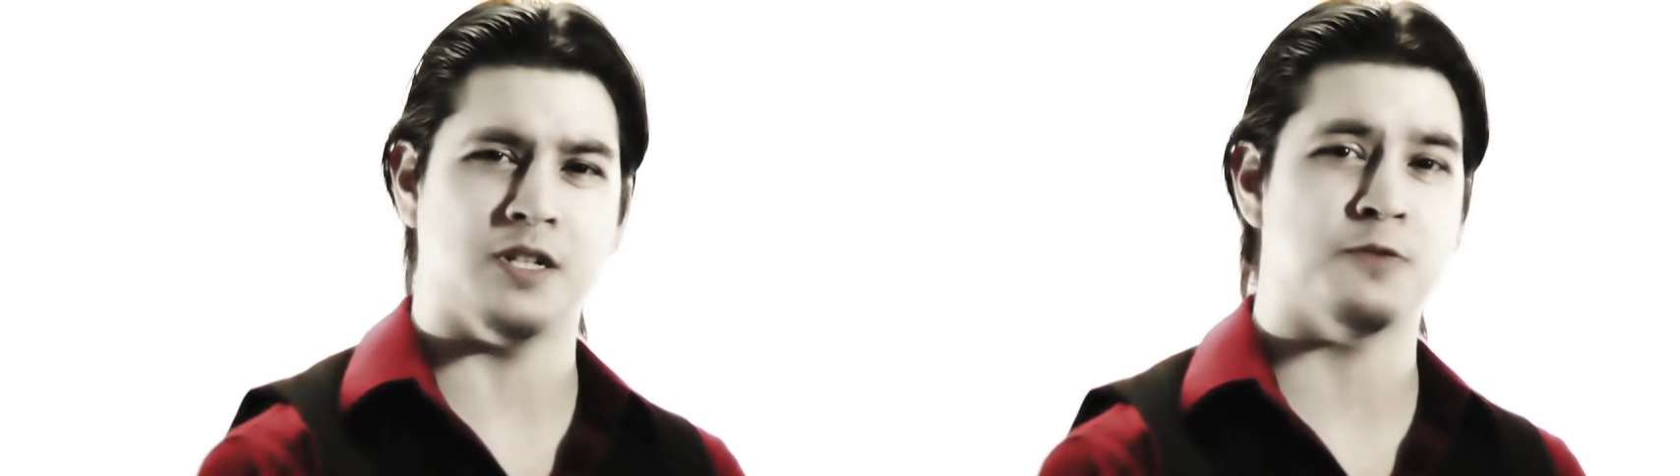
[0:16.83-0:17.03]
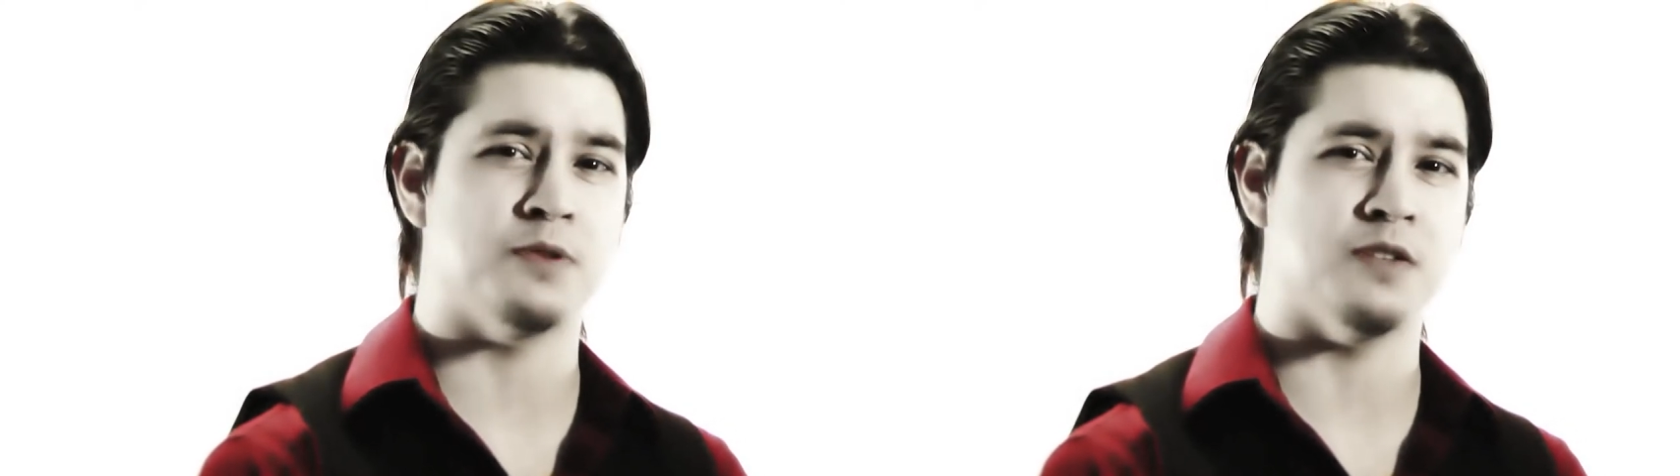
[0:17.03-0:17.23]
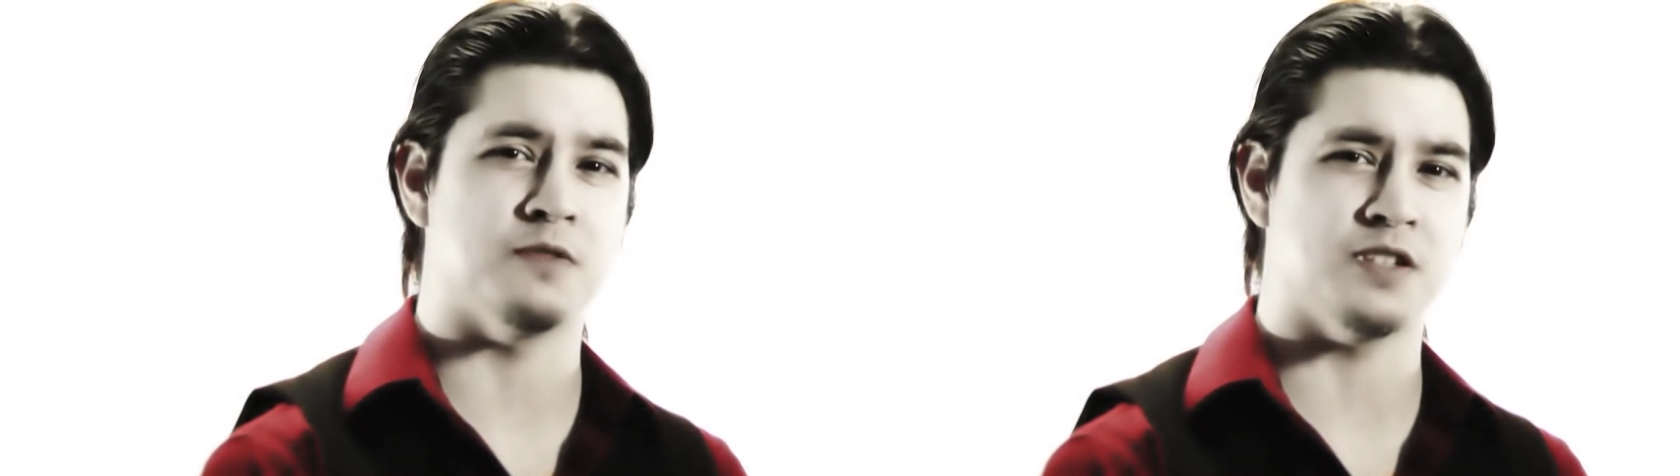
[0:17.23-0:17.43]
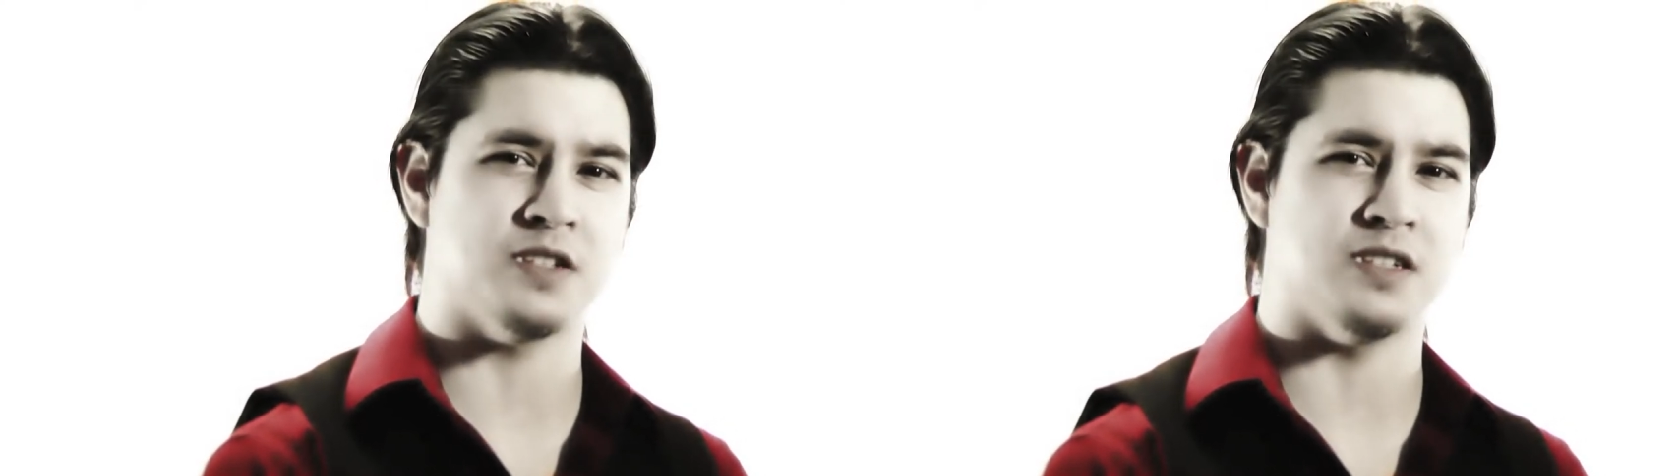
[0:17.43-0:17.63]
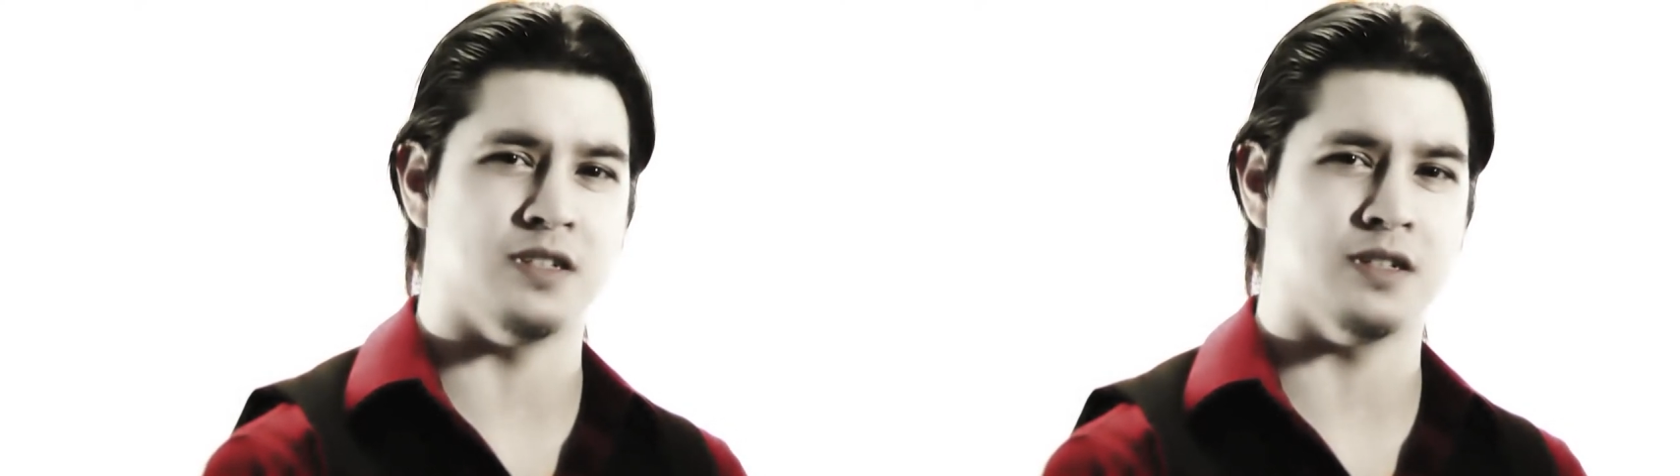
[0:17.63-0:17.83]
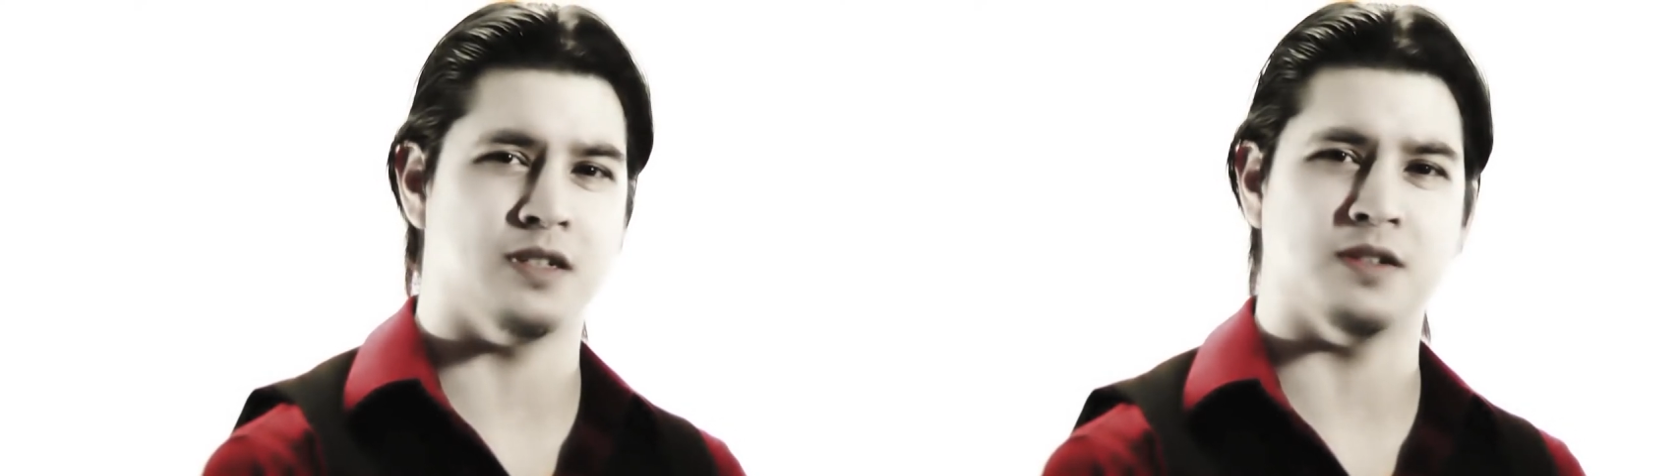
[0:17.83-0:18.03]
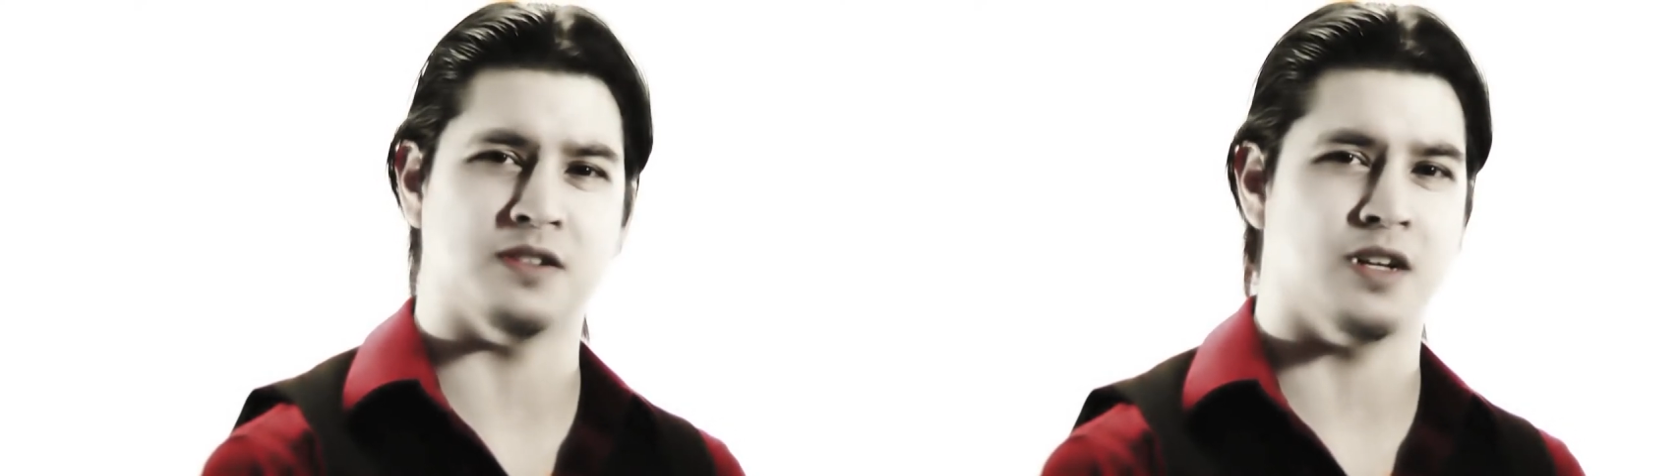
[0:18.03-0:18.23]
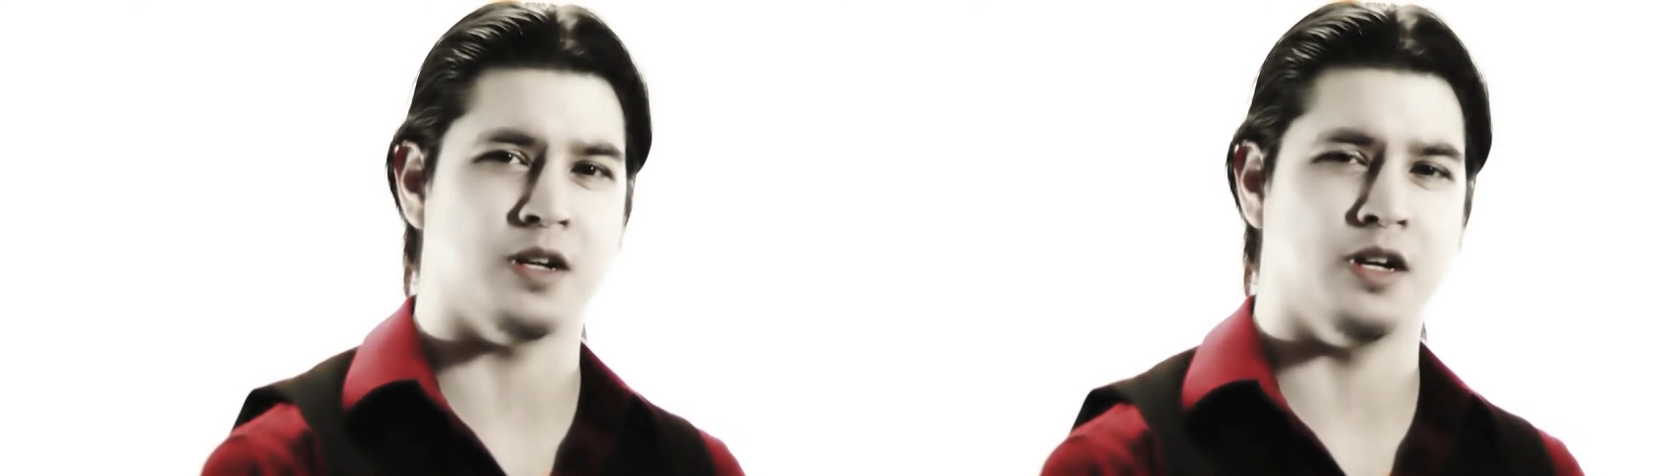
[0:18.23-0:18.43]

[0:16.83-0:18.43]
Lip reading: SPF 60 is not